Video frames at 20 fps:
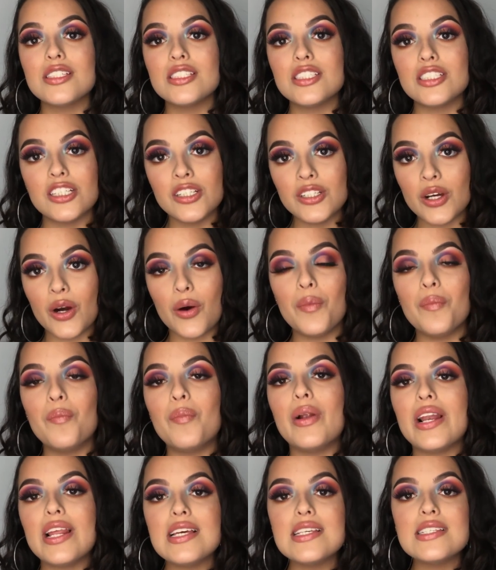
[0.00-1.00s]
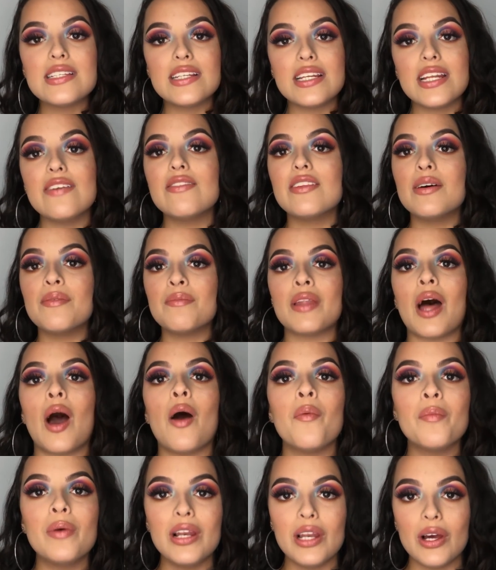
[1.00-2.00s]
us to know, please leave them
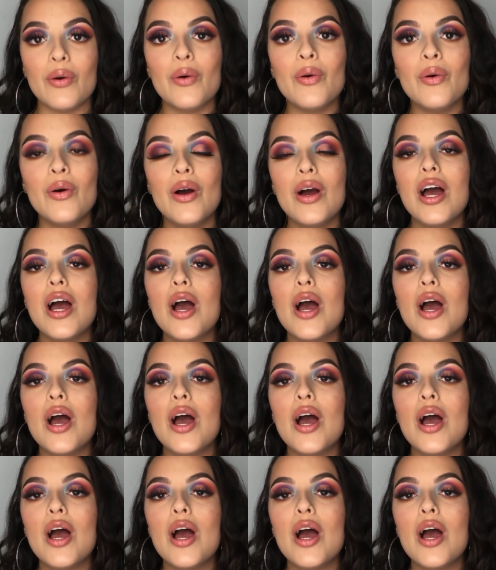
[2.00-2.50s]
down below.